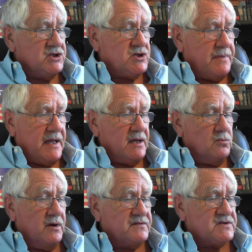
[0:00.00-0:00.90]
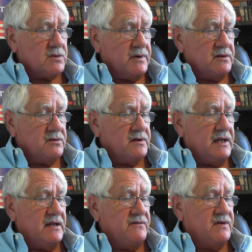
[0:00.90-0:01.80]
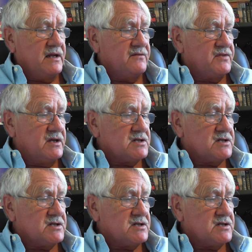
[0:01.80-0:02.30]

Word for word: Japan would have surrendered even if the